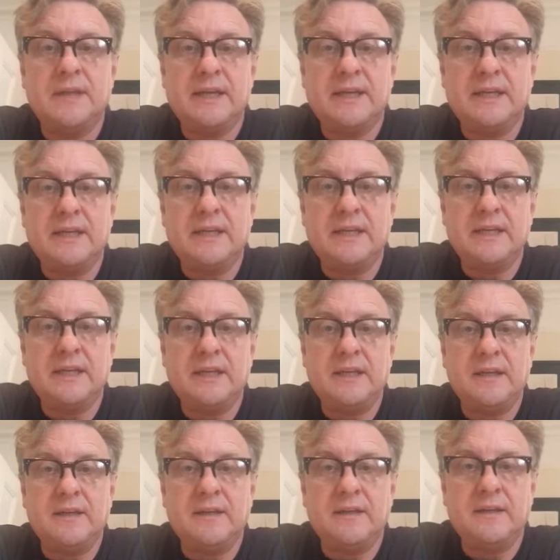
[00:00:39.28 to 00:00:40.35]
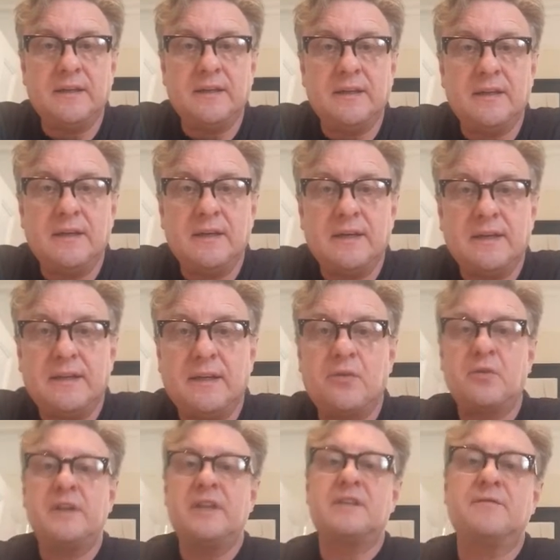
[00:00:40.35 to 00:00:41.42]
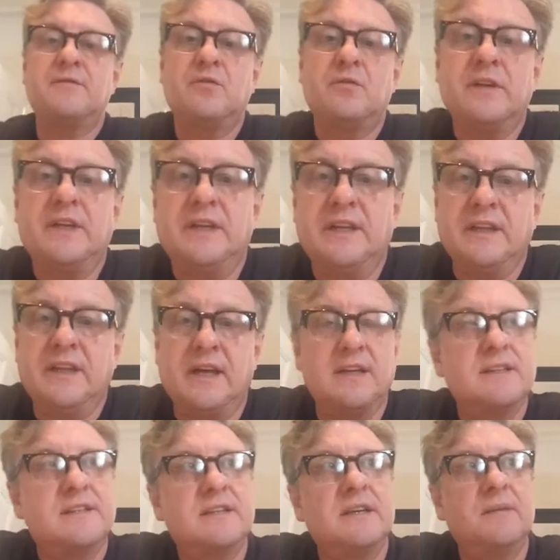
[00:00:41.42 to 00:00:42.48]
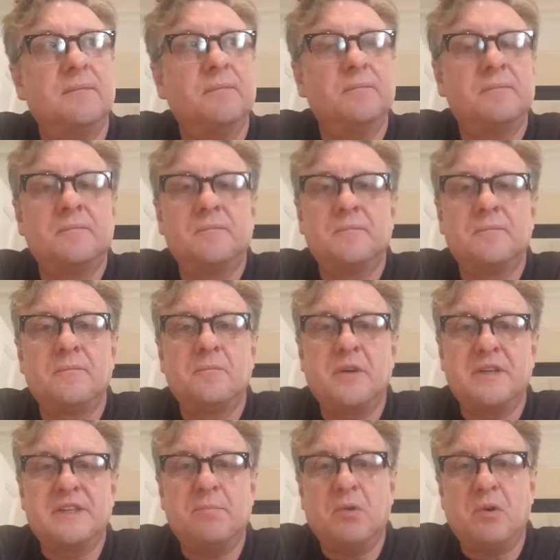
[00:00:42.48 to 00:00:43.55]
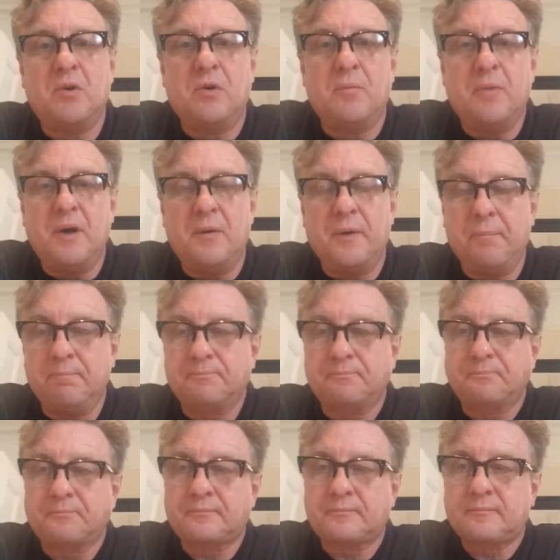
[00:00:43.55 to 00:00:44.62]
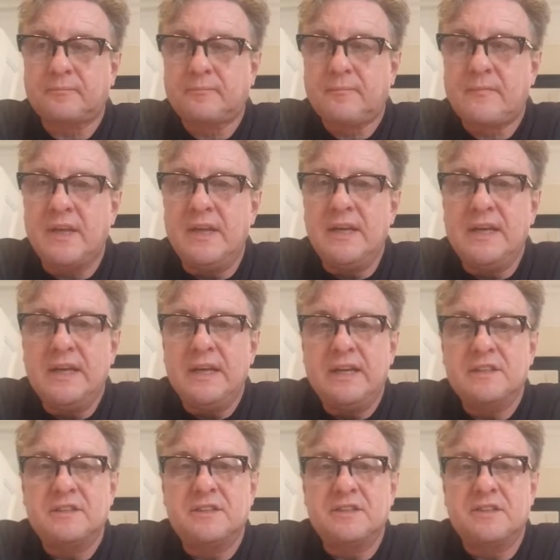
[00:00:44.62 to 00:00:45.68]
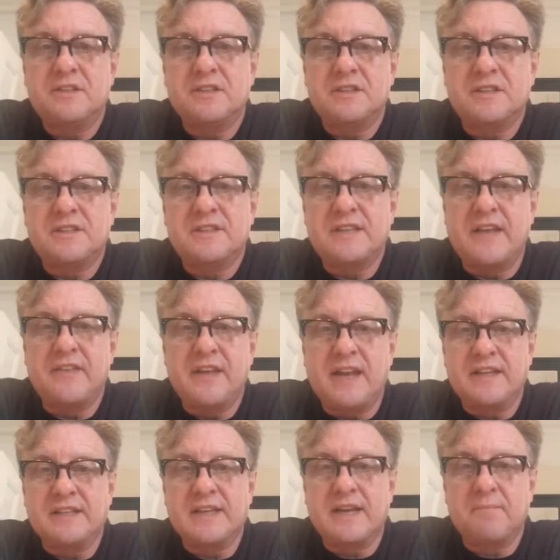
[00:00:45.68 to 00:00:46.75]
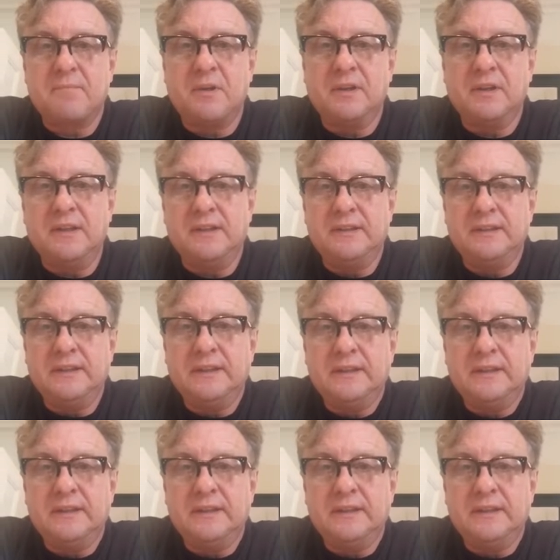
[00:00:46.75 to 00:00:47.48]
Nicky D. Now the reason for reading that pretty poor poem is to just set the example that